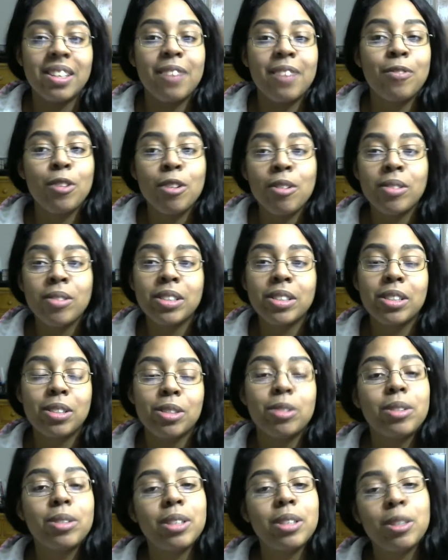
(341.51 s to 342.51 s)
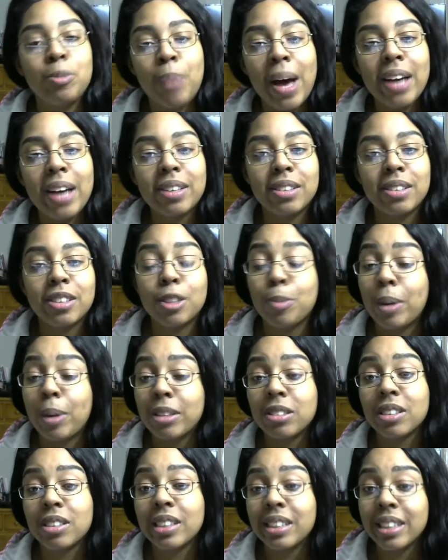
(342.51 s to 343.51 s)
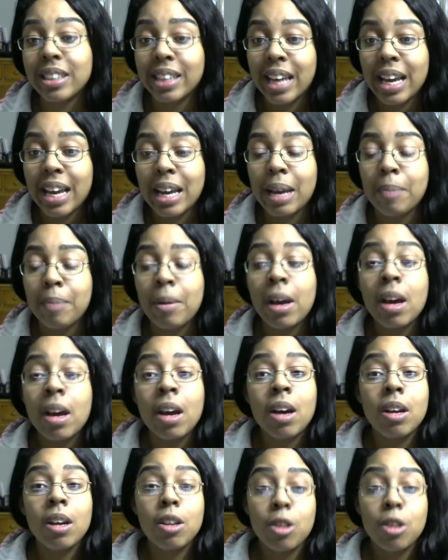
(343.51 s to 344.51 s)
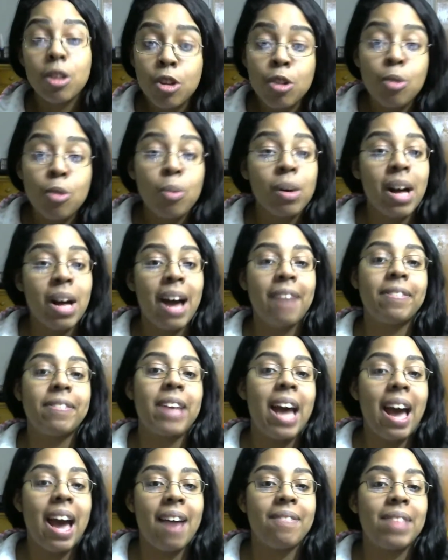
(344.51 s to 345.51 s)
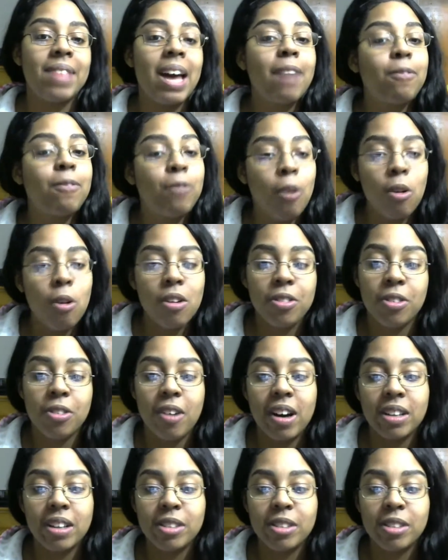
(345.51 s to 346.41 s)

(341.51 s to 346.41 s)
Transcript: If you're going to do these battles, especially in the game, you will have to have that forethought.